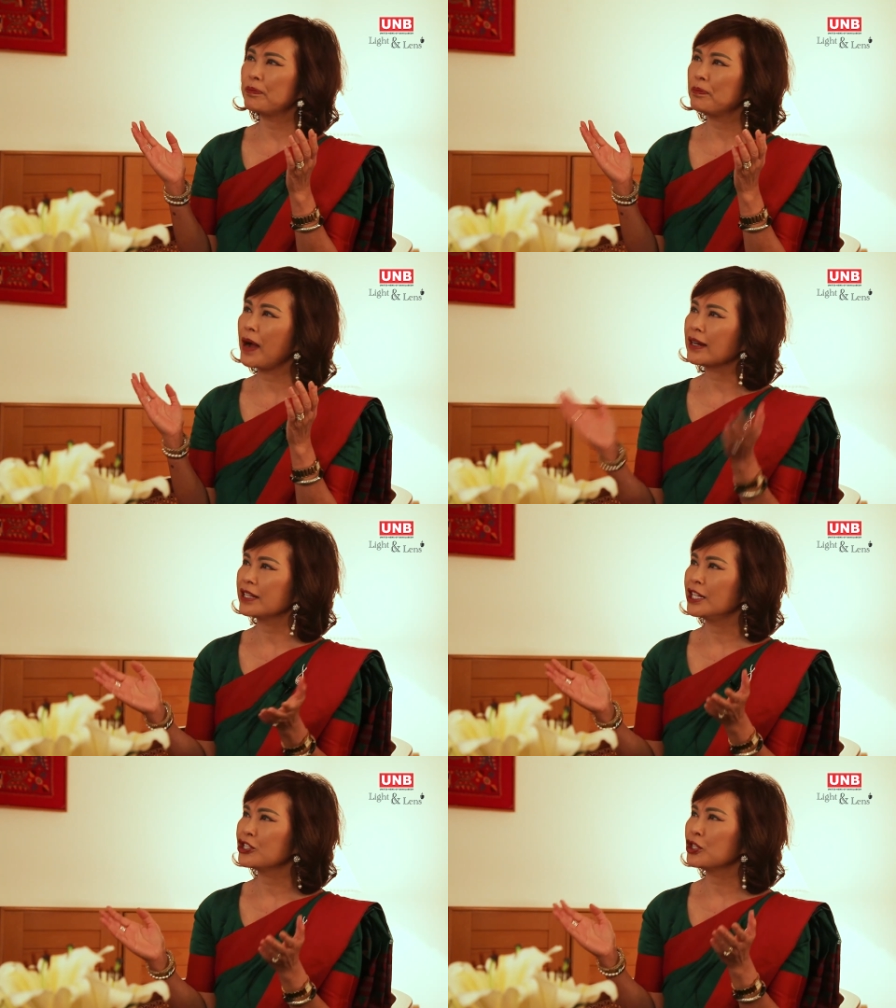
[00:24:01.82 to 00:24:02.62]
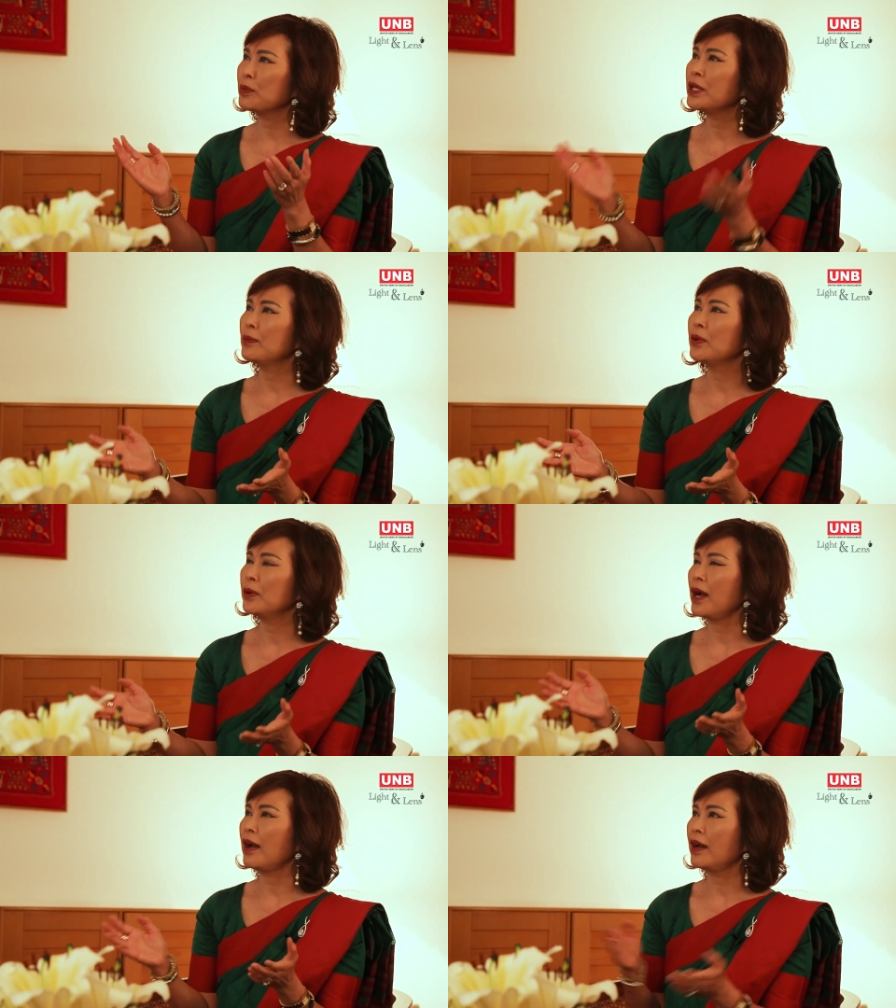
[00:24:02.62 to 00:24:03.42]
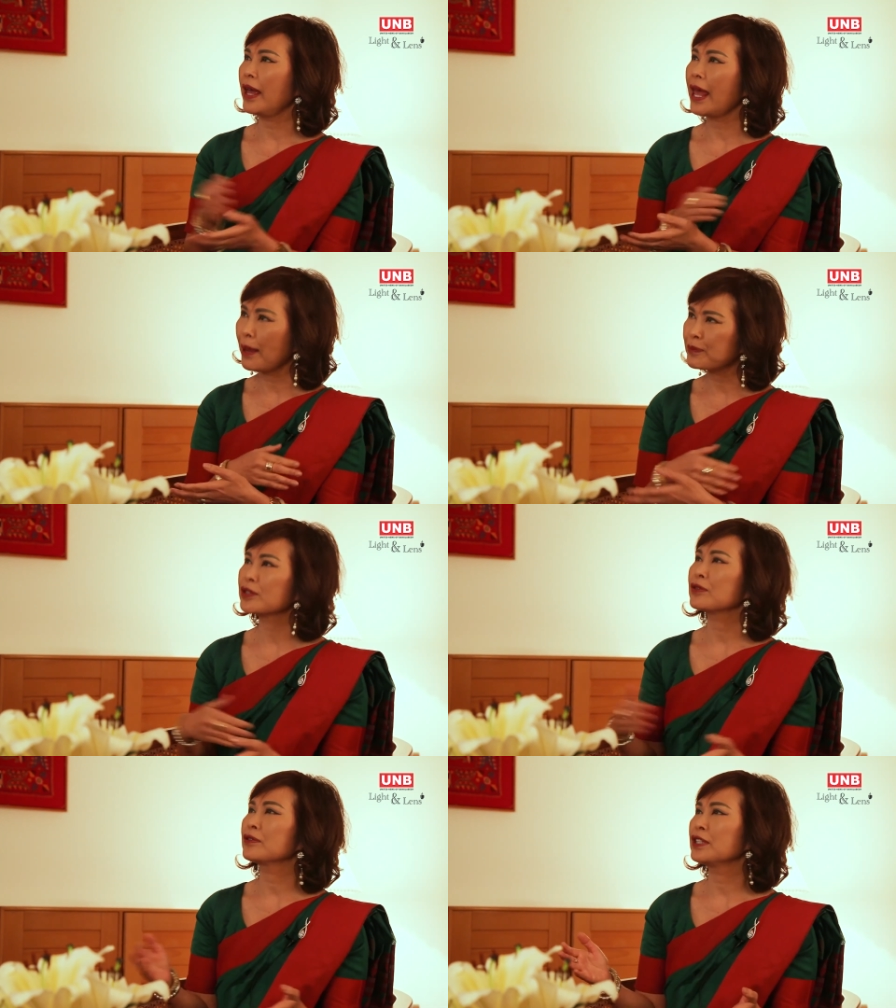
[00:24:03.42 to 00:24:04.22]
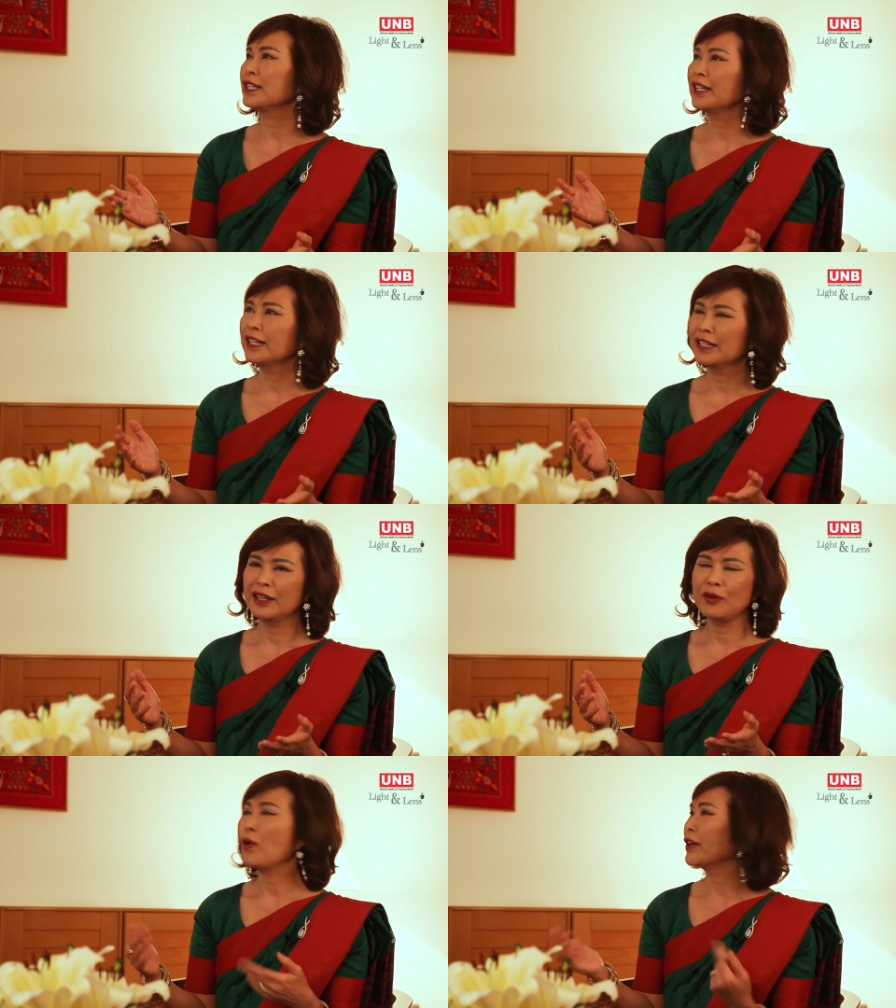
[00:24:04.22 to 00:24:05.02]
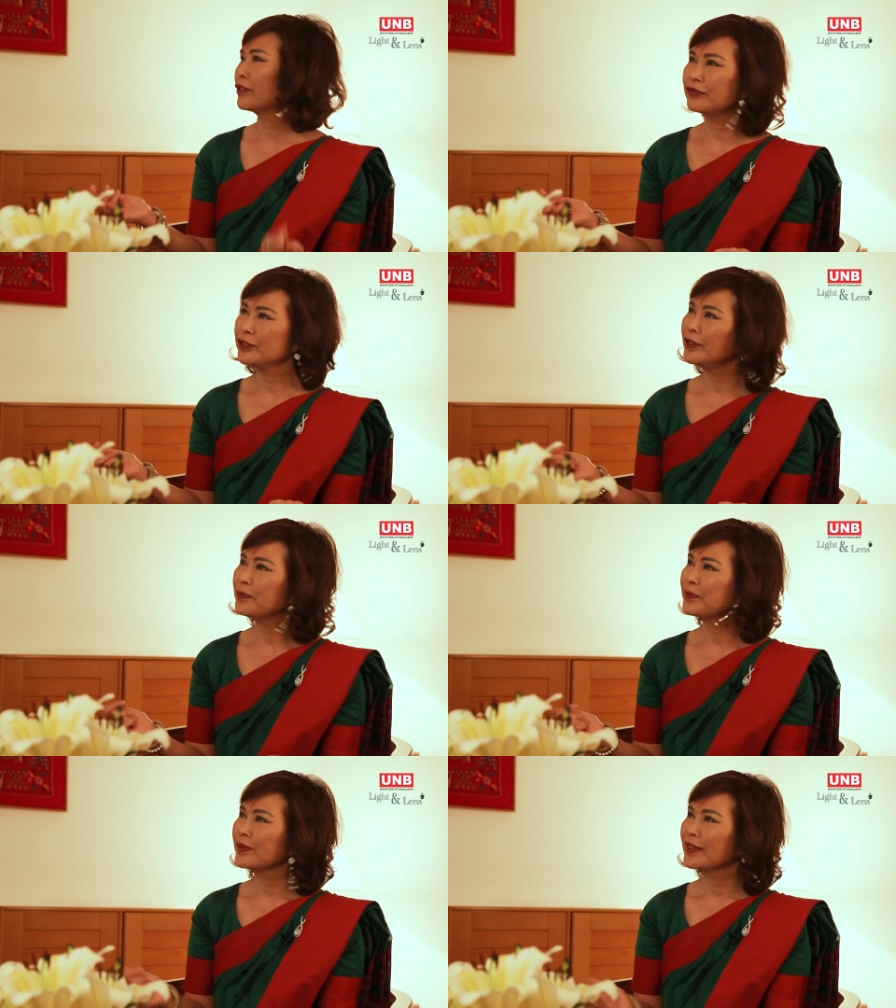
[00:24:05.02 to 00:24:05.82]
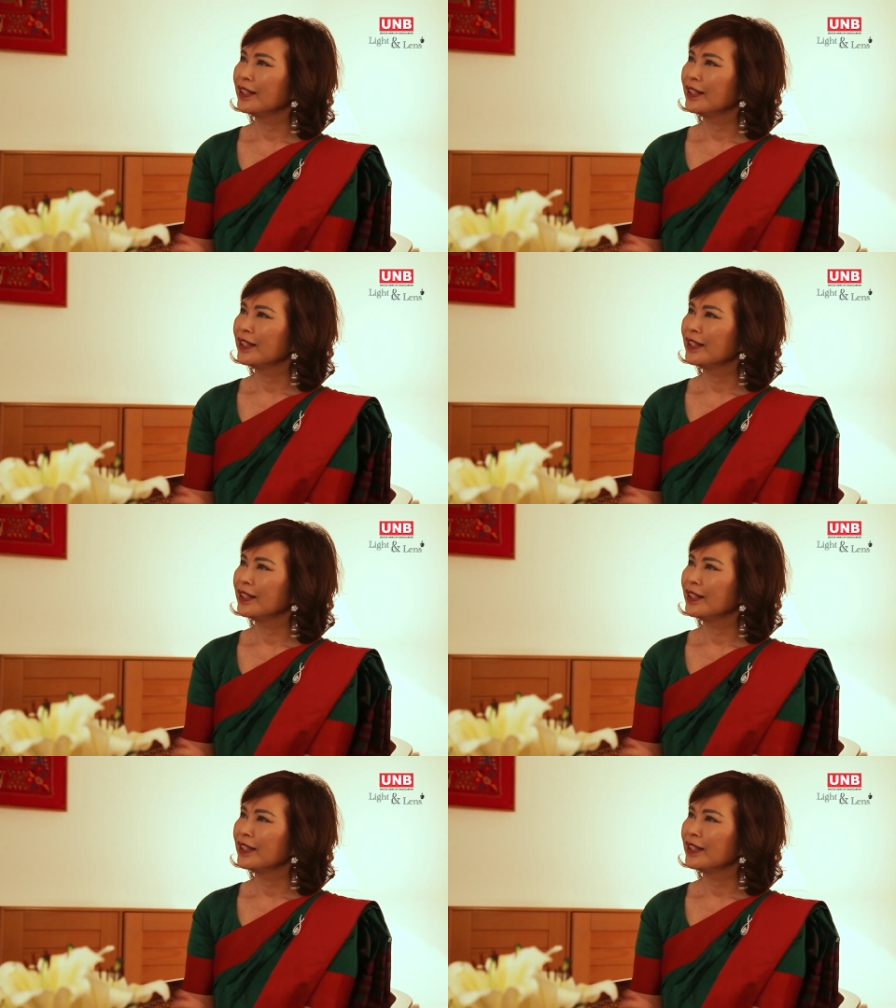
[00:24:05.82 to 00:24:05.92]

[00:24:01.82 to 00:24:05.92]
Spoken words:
Bangladeshi people are absolutely wonderful.